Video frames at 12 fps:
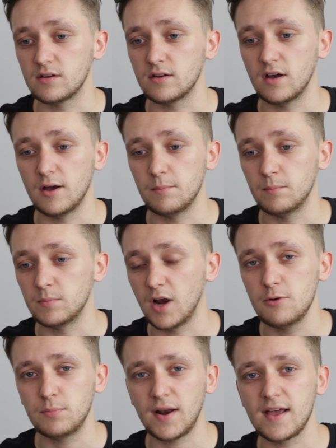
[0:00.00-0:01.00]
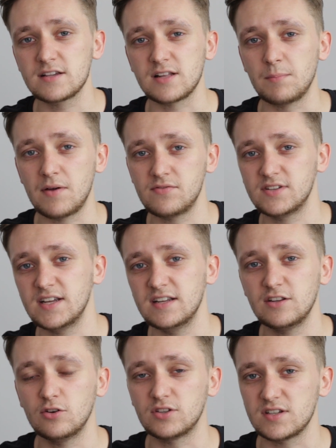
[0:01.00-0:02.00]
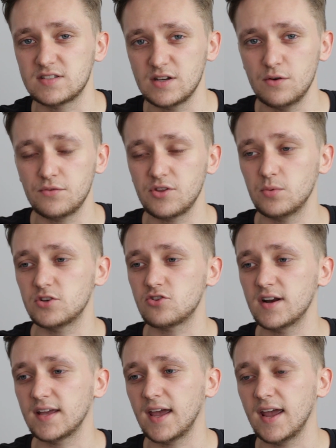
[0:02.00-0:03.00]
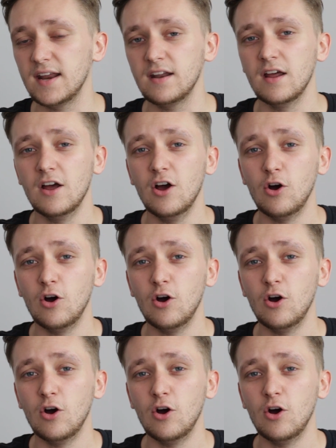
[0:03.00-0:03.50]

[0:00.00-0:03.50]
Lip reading: the loan players like Mavadidi or Da Silva that we're trying to get in.